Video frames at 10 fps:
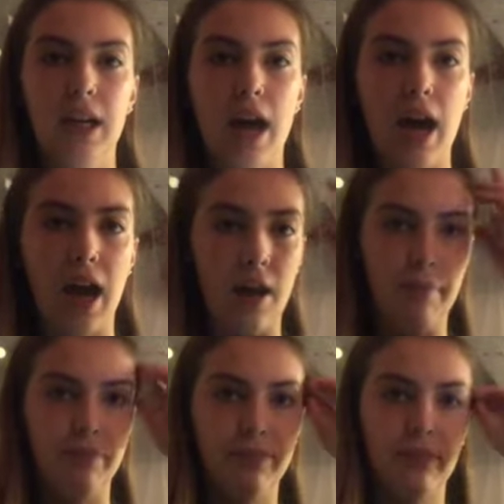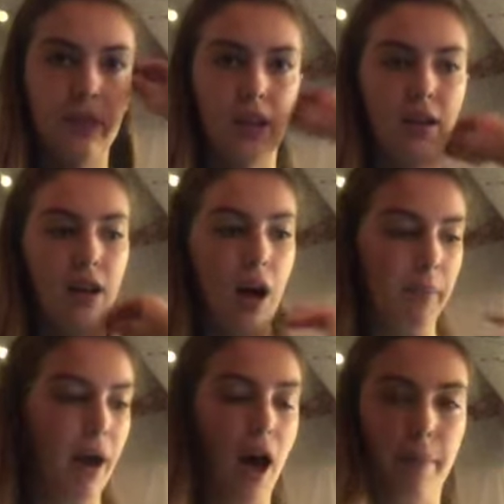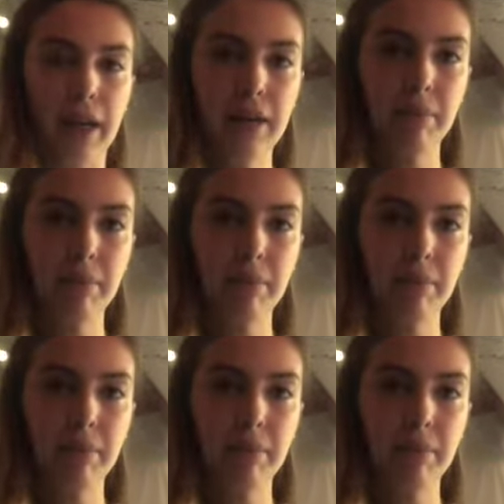a puppet,